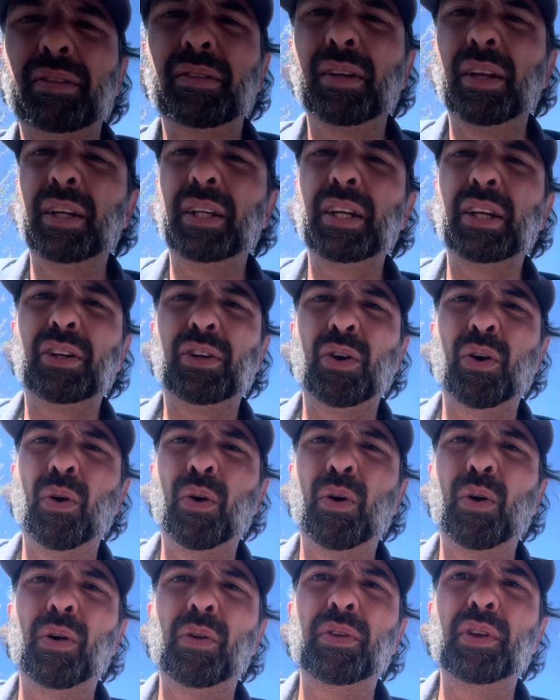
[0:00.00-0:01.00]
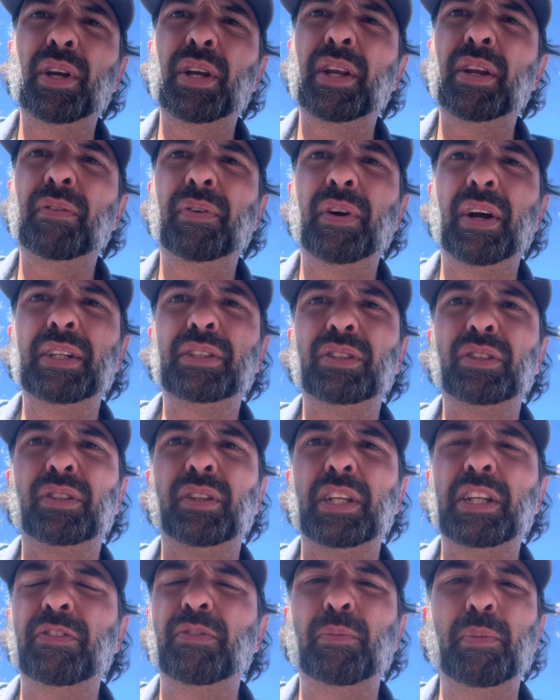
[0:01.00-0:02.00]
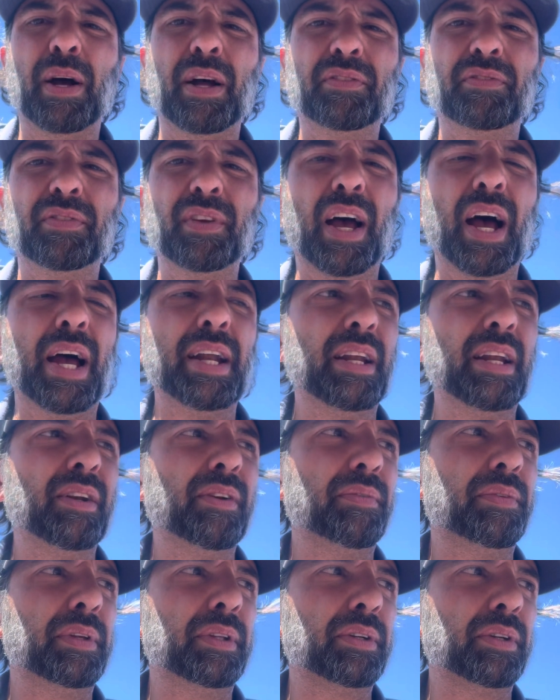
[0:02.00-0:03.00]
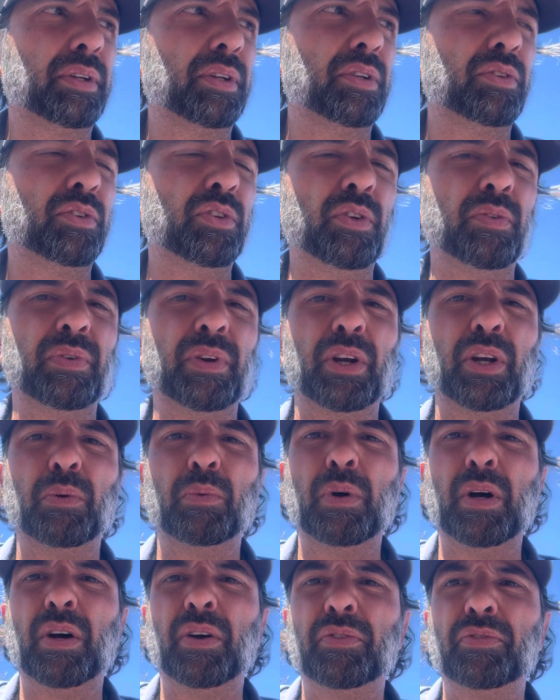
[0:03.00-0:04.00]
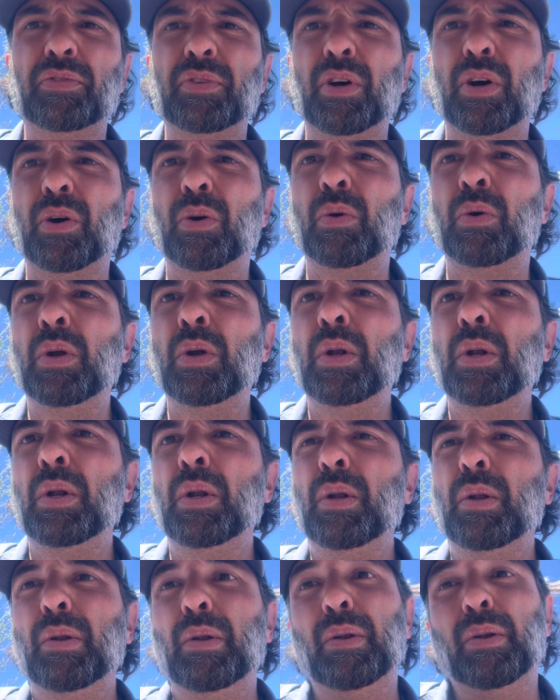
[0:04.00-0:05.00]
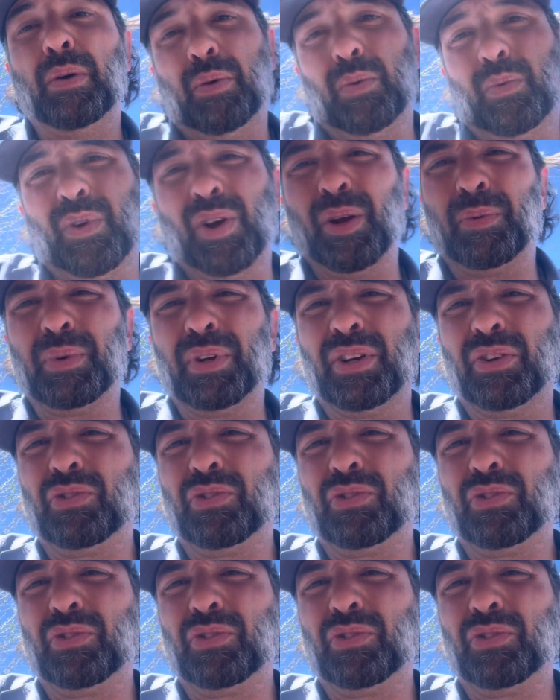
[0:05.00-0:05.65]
going to get cold, and if I just leave them outside, I don't think they're going to do very well. So what I'm going to